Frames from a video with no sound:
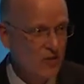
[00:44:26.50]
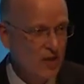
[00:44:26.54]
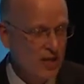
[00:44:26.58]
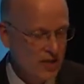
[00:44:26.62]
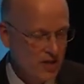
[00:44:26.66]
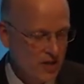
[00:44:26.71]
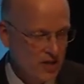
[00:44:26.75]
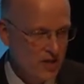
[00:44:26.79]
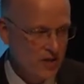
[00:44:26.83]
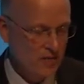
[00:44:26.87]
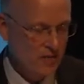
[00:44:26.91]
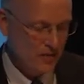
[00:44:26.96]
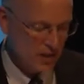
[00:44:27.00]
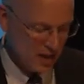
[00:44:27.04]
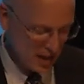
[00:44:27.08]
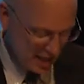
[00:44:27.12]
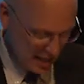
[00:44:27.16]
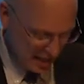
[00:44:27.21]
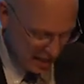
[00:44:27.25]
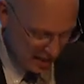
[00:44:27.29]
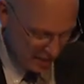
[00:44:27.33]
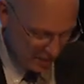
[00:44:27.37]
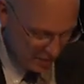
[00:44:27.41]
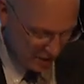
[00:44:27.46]
stretches of
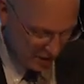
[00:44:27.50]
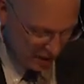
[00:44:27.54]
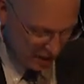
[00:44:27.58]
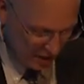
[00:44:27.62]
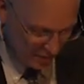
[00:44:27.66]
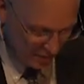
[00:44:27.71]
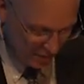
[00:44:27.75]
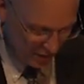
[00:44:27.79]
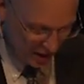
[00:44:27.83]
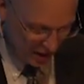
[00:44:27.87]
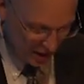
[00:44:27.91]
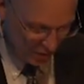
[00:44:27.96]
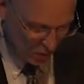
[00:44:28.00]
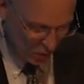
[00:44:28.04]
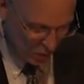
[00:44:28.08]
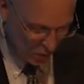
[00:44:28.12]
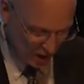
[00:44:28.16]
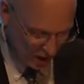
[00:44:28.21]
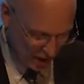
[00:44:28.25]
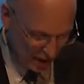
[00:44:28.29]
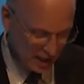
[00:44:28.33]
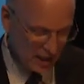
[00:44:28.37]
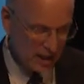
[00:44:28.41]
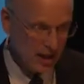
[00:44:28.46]
time suffering in
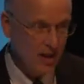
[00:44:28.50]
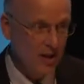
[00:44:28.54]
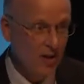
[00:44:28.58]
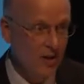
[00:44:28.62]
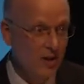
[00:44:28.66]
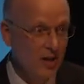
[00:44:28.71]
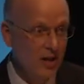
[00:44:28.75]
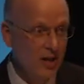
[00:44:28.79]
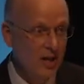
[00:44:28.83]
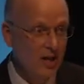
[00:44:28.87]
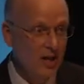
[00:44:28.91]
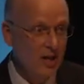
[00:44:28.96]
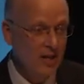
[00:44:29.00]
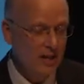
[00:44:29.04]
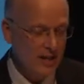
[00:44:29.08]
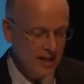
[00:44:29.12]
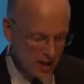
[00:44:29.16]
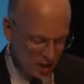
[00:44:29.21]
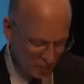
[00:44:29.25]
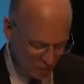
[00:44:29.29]
one hell, they